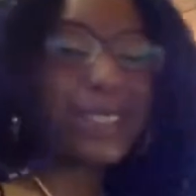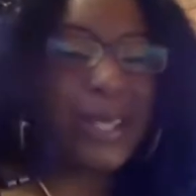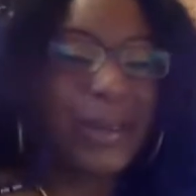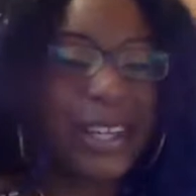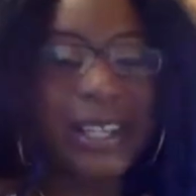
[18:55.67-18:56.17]

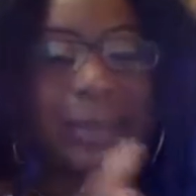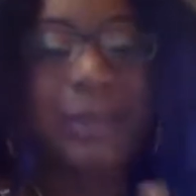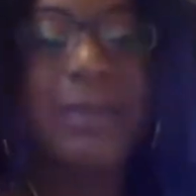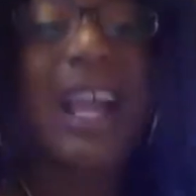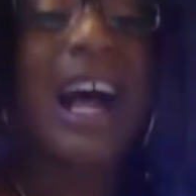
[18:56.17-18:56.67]
going,
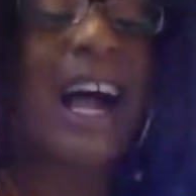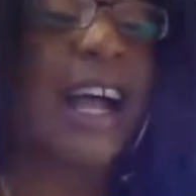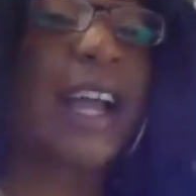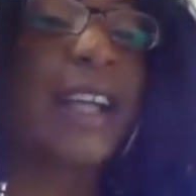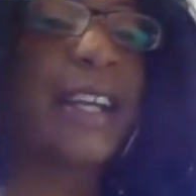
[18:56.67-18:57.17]

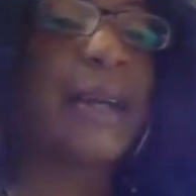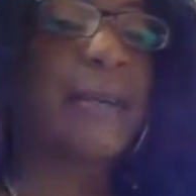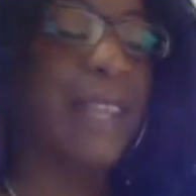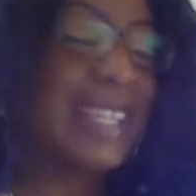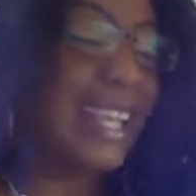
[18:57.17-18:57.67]
I
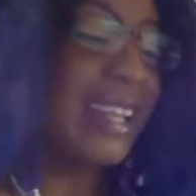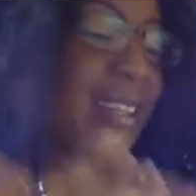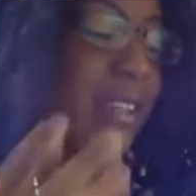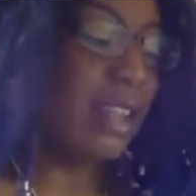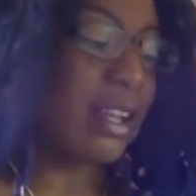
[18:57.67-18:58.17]

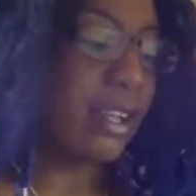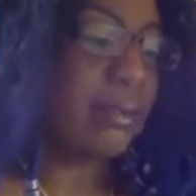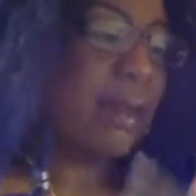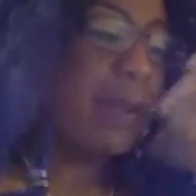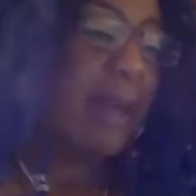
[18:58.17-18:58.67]
again,
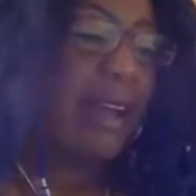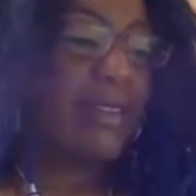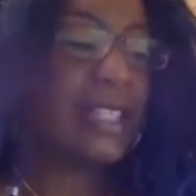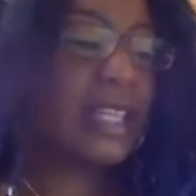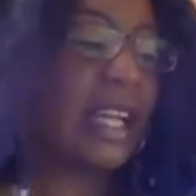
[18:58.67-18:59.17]
my bath
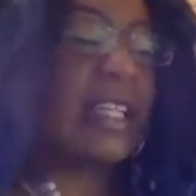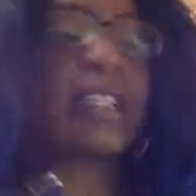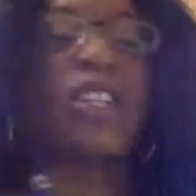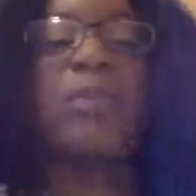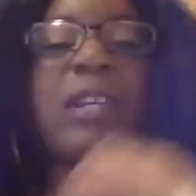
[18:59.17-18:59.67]
tonight is
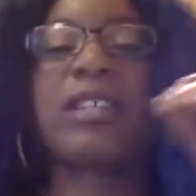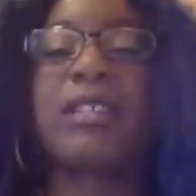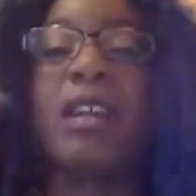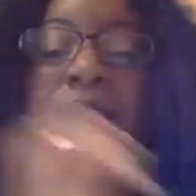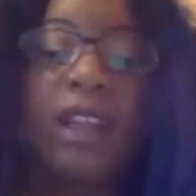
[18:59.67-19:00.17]
going to be this
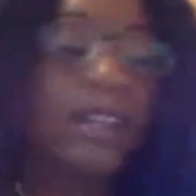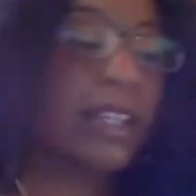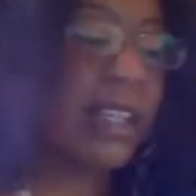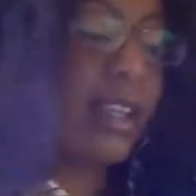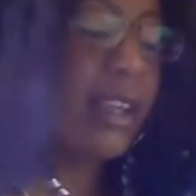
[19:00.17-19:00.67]

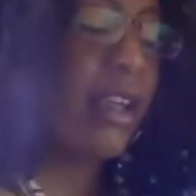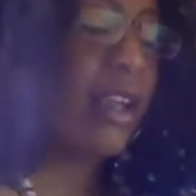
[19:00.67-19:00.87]
unlocking